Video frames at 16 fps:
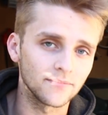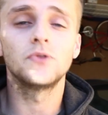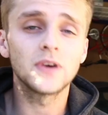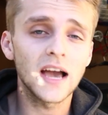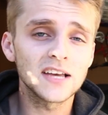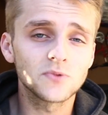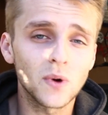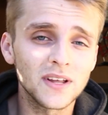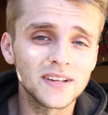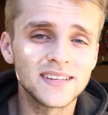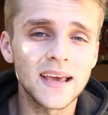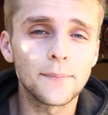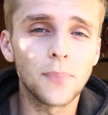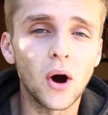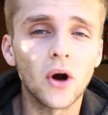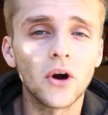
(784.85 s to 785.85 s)
If you guys want to
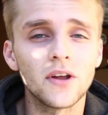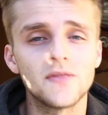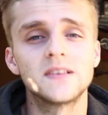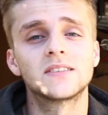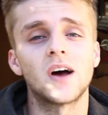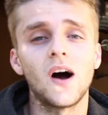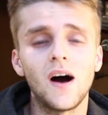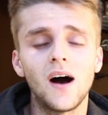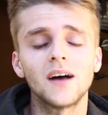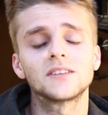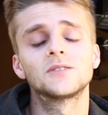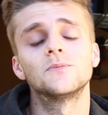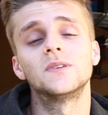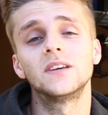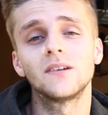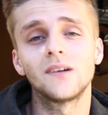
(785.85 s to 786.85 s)
take part in this
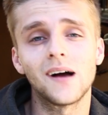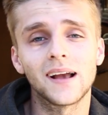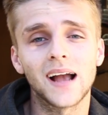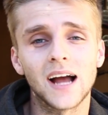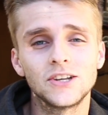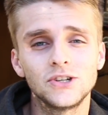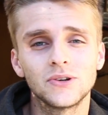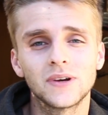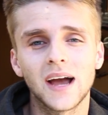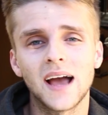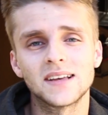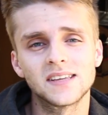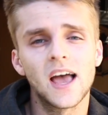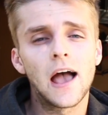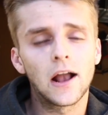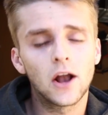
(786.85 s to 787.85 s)
awesome deal I got you
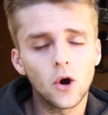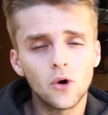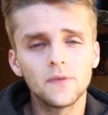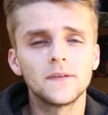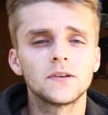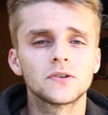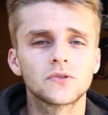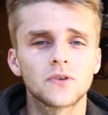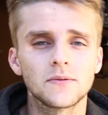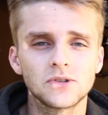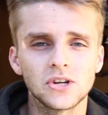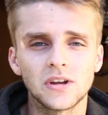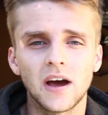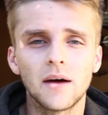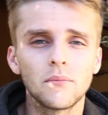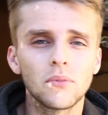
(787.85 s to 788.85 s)
guys, go in the description
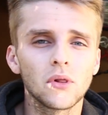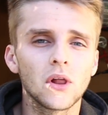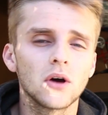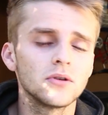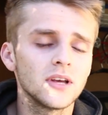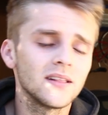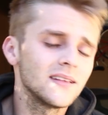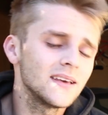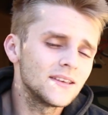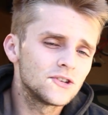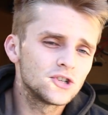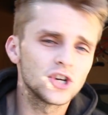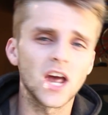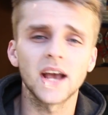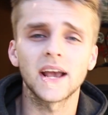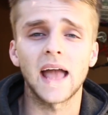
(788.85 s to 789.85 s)
down below. At least
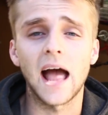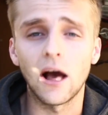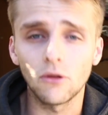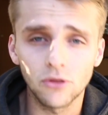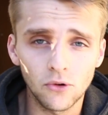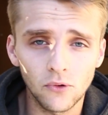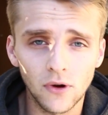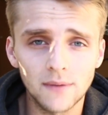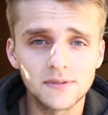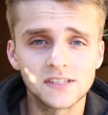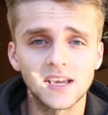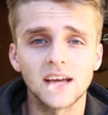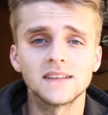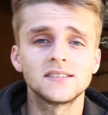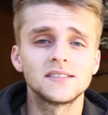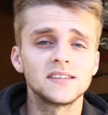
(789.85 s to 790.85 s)
check out the
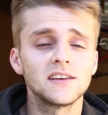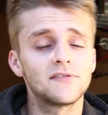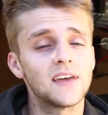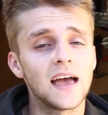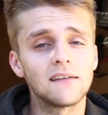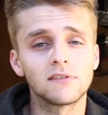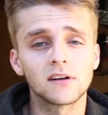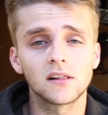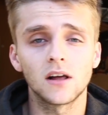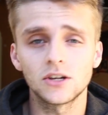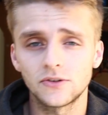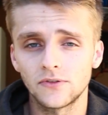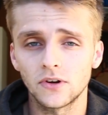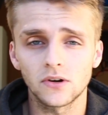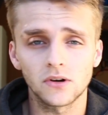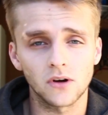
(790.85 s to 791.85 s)
website, see if they have a clutch
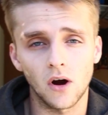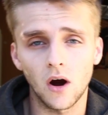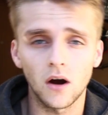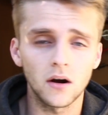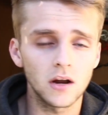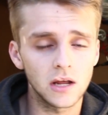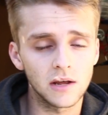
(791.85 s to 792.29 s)
for your car.